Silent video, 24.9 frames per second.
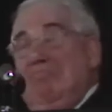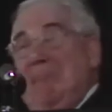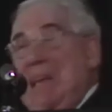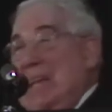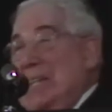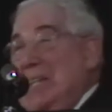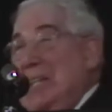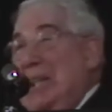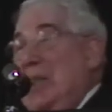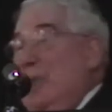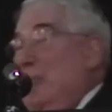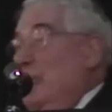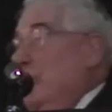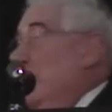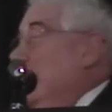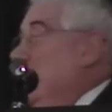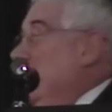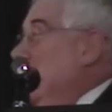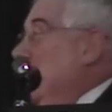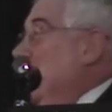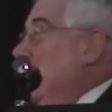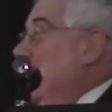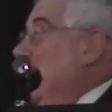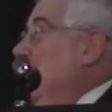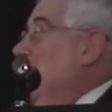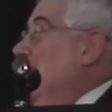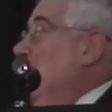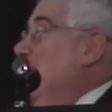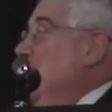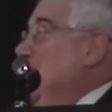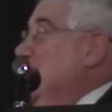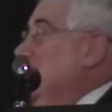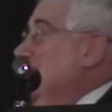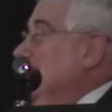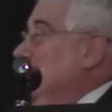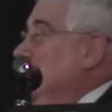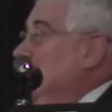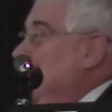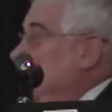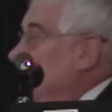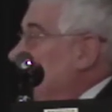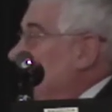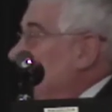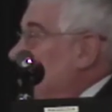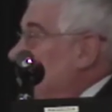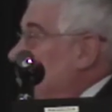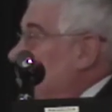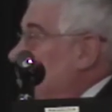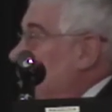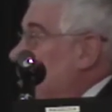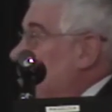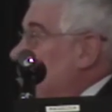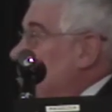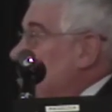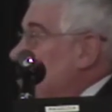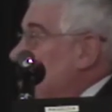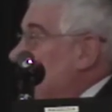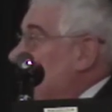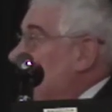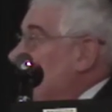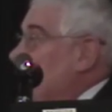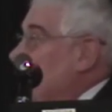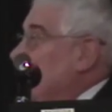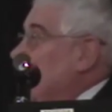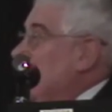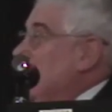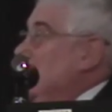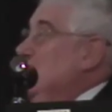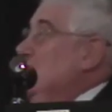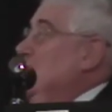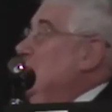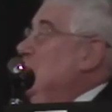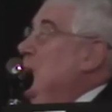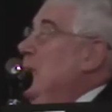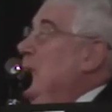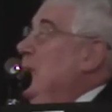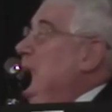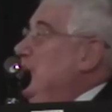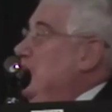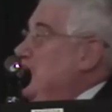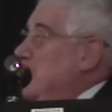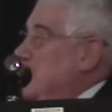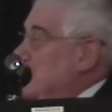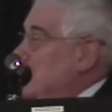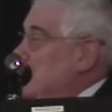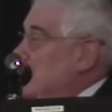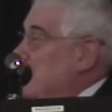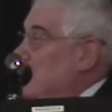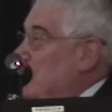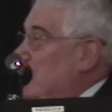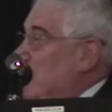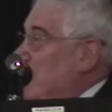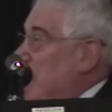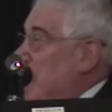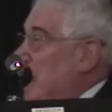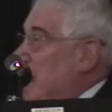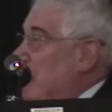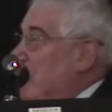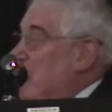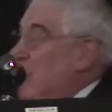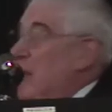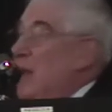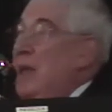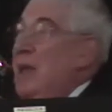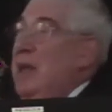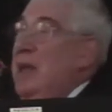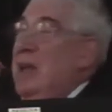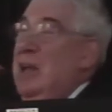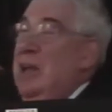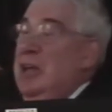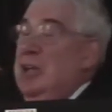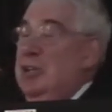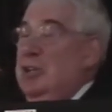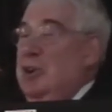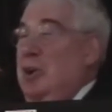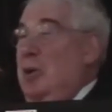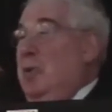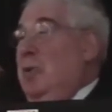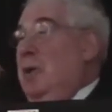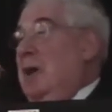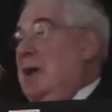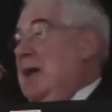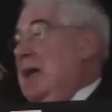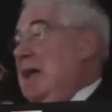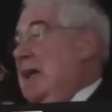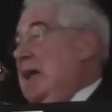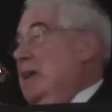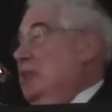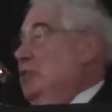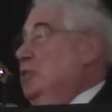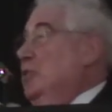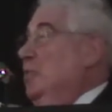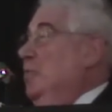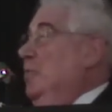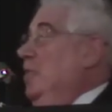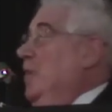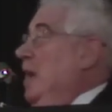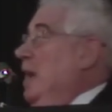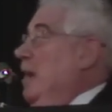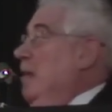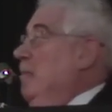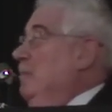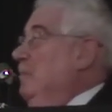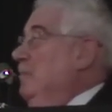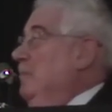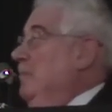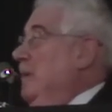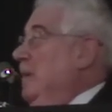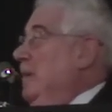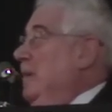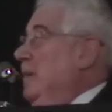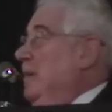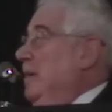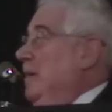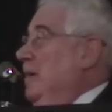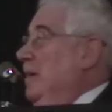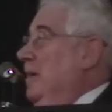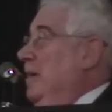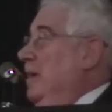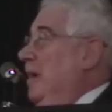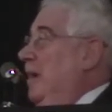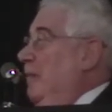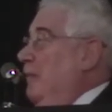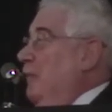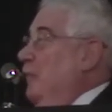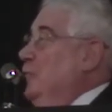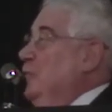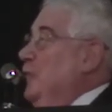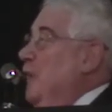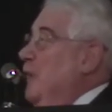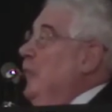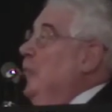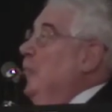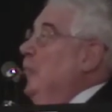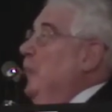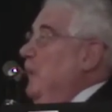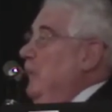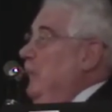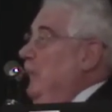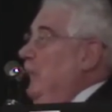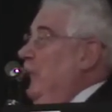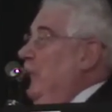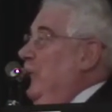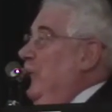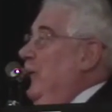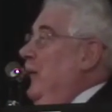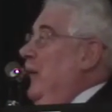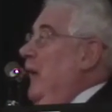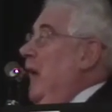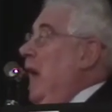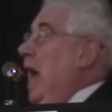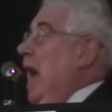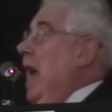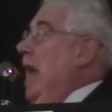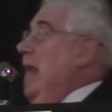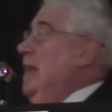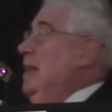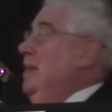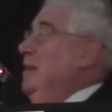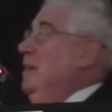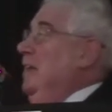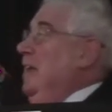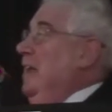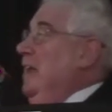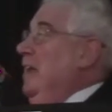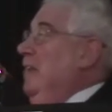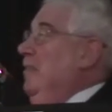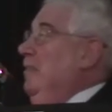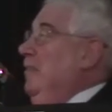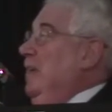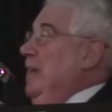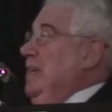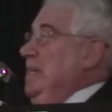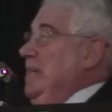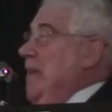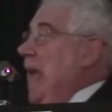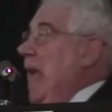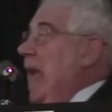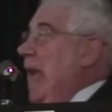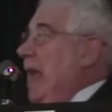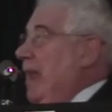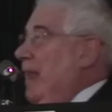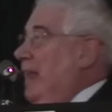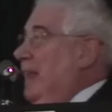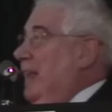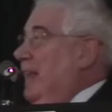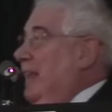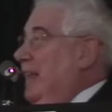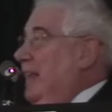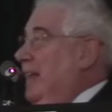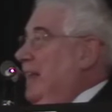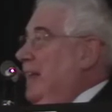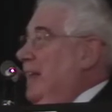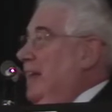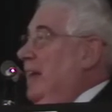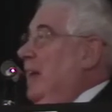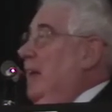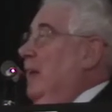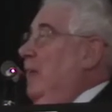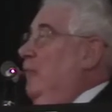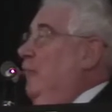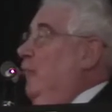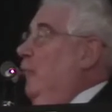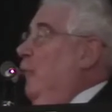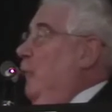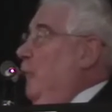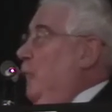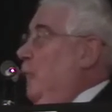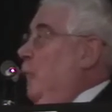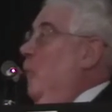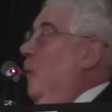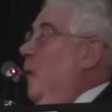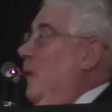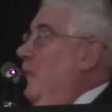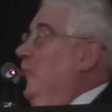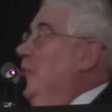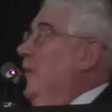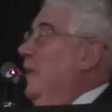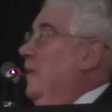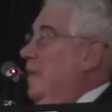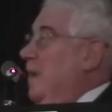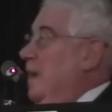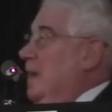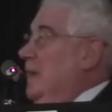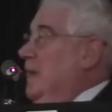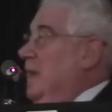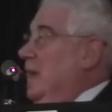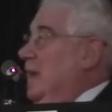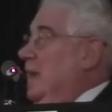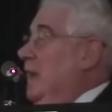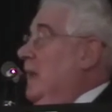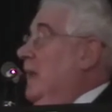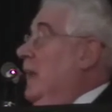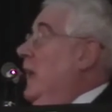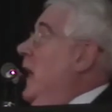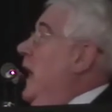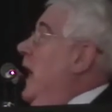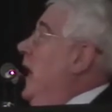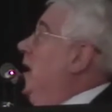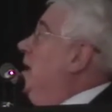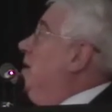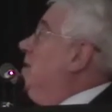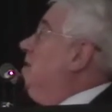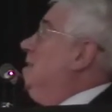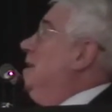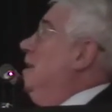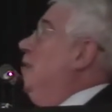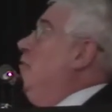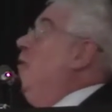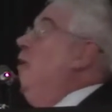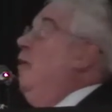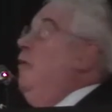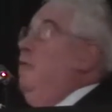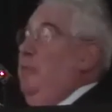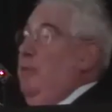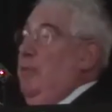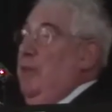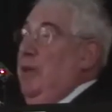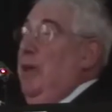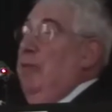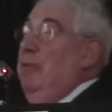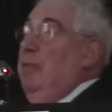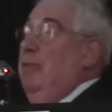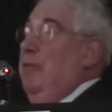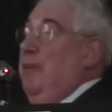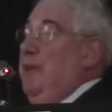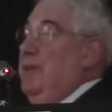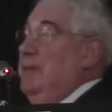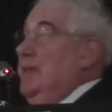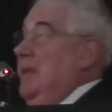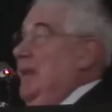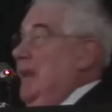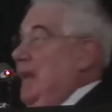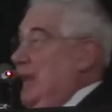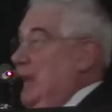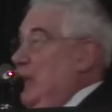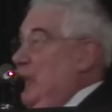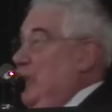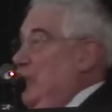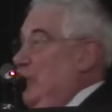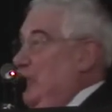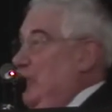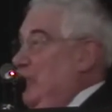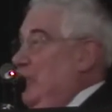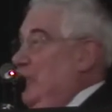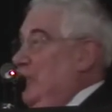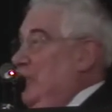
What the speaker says: Italo Calvino was a brilliant prose stylist, but never touched a movie camera. So each of them, of those other people, I give a 10 for the one thing they did, and a 0 for the other things they didn't do.